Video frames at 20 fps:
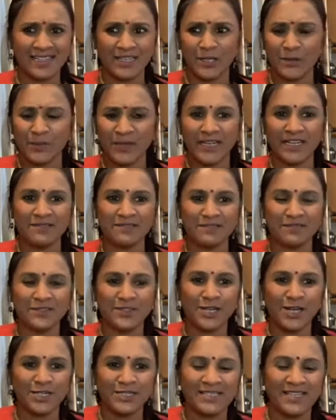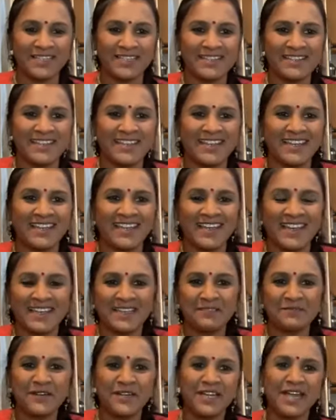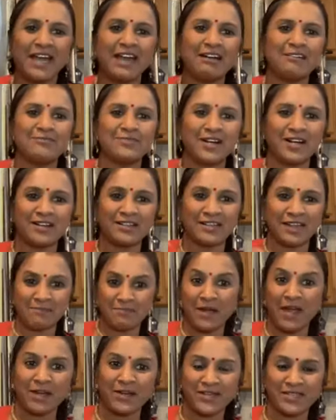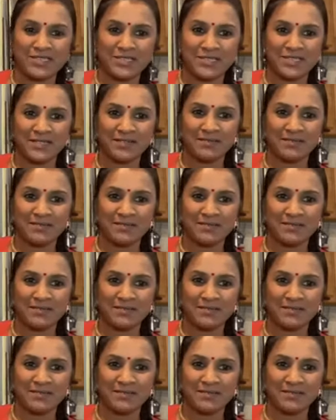I hope I haven't forgotten anything. If I have, I'll get back to